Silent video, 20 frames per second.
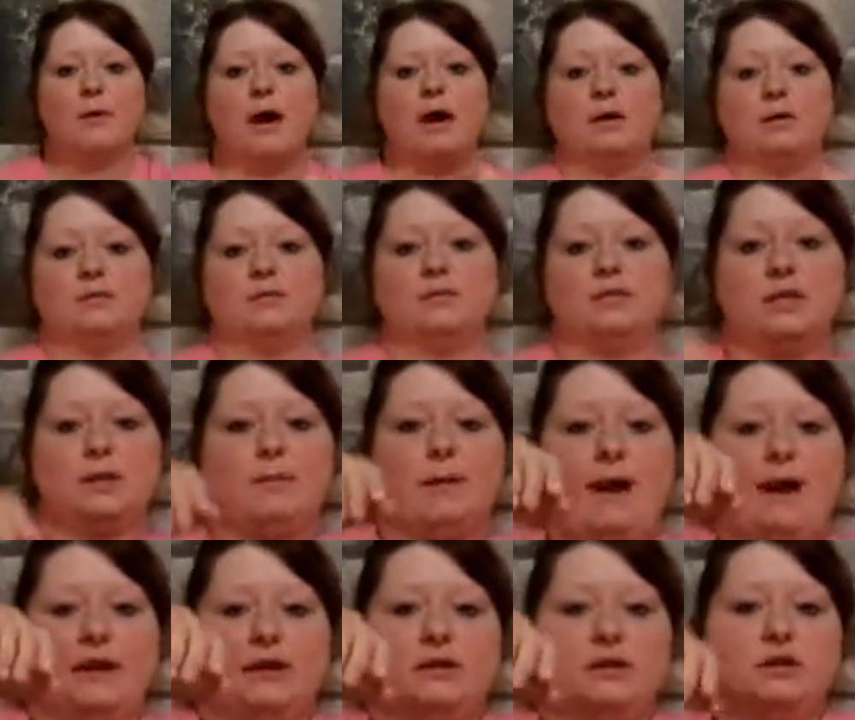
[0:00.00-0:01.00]
welcome to the
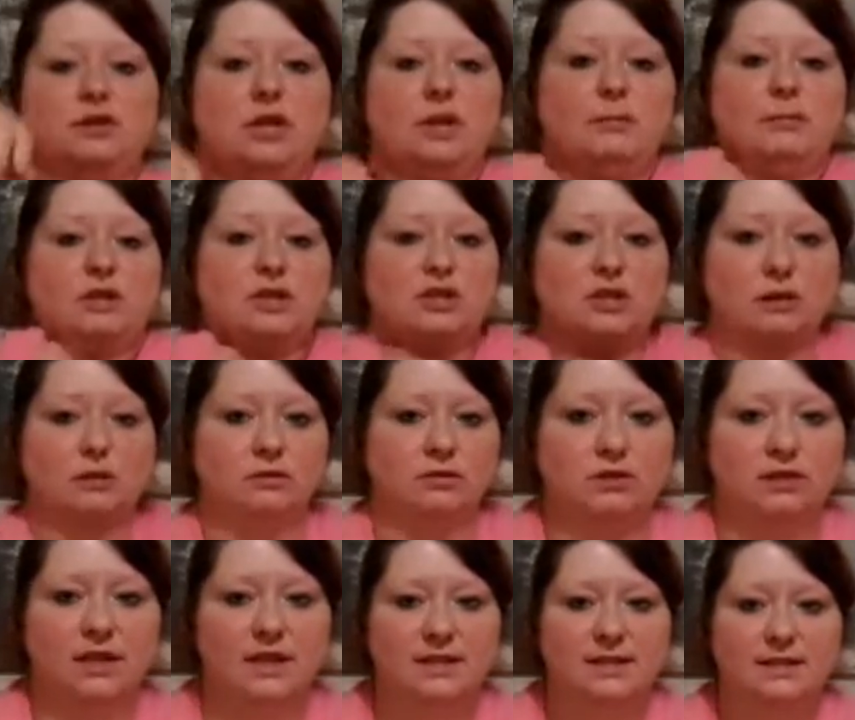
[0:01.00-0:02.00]
Batgirljamie Show.
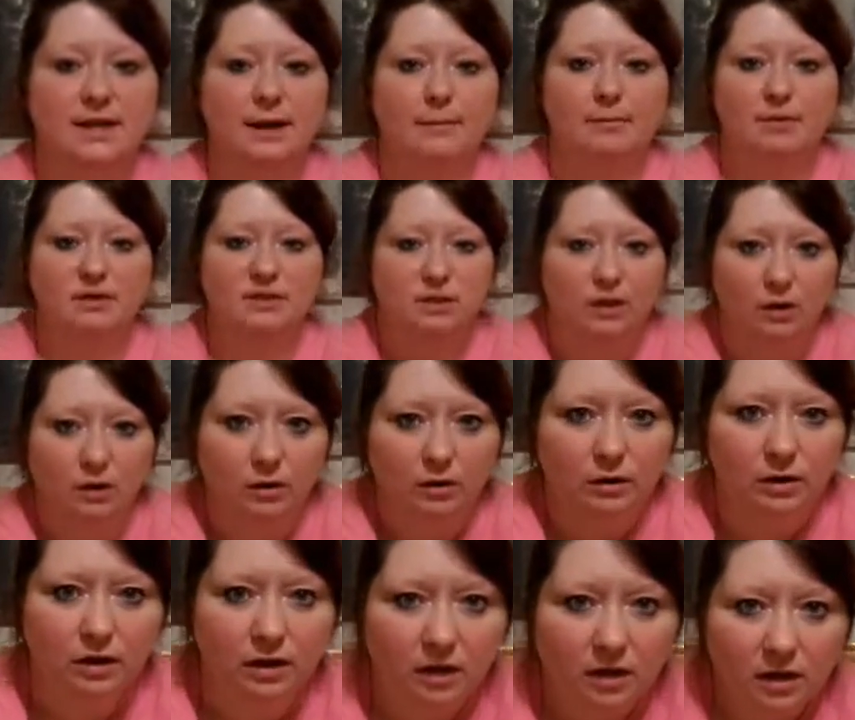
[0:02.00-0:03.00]
Today's
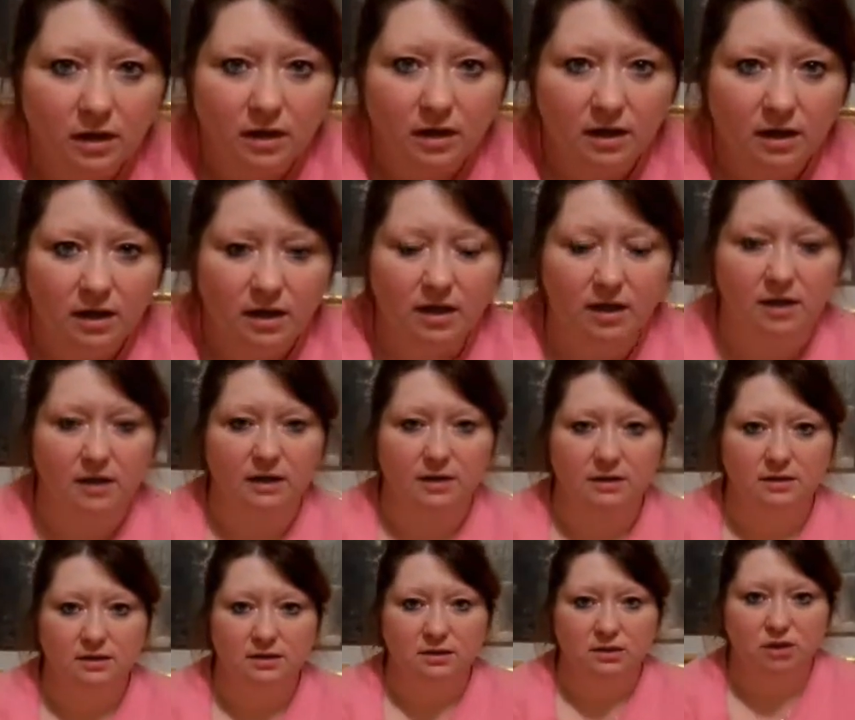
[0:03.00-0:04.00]
episode
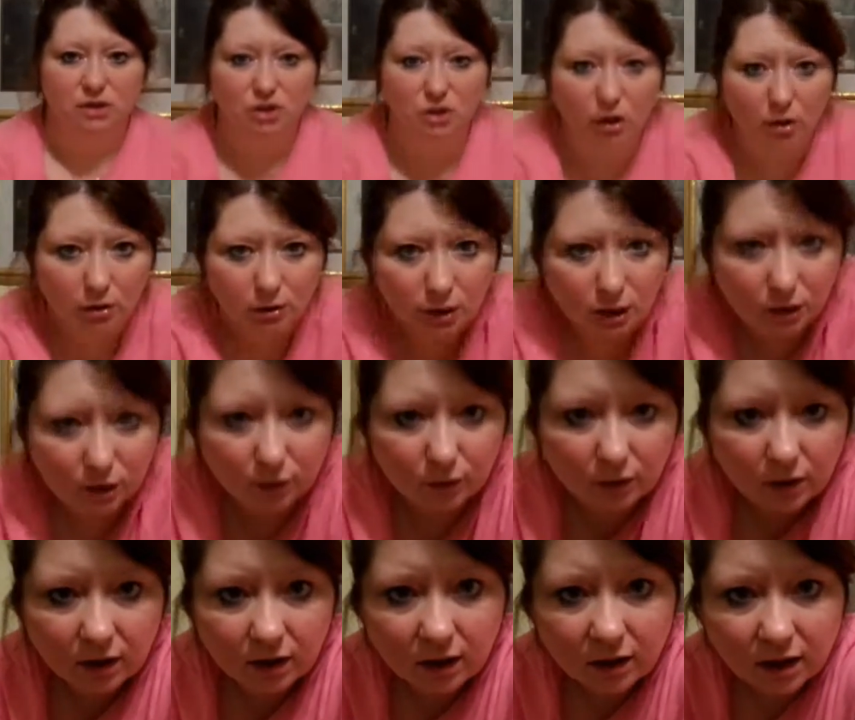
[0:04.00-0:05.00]
is to show
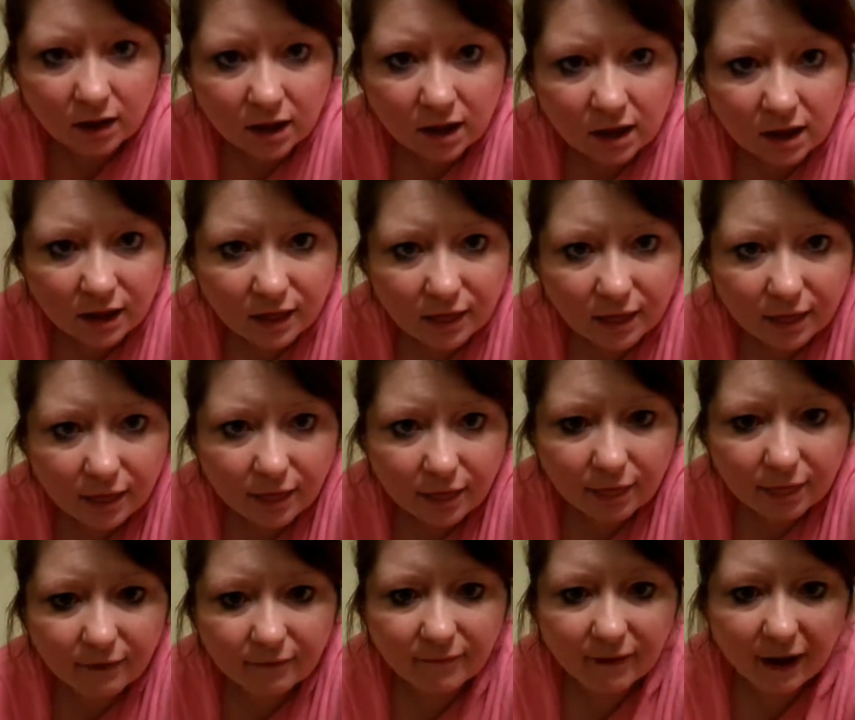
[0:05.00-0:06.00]
you
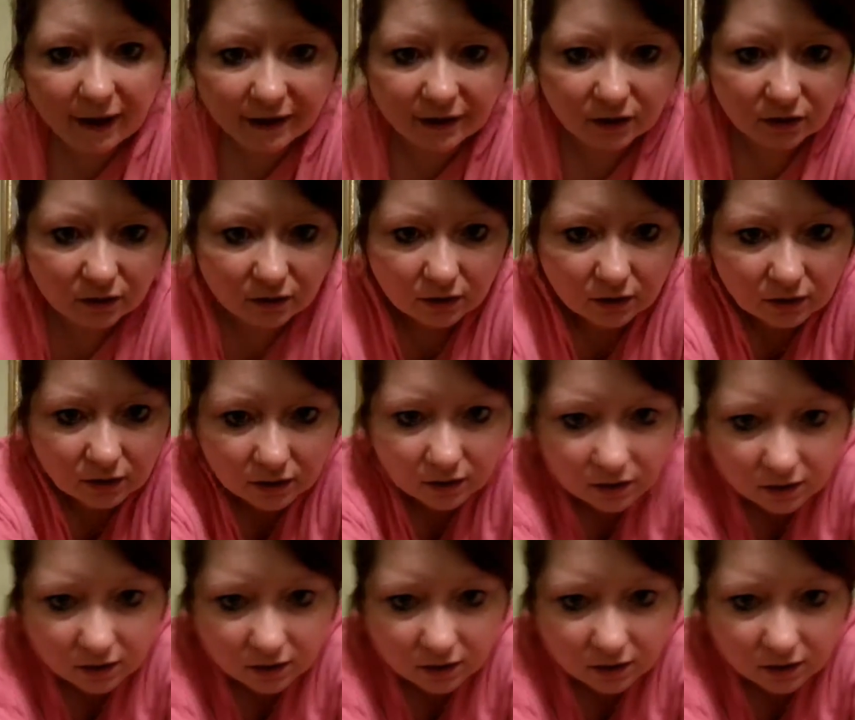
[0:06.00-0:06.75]
the vinyl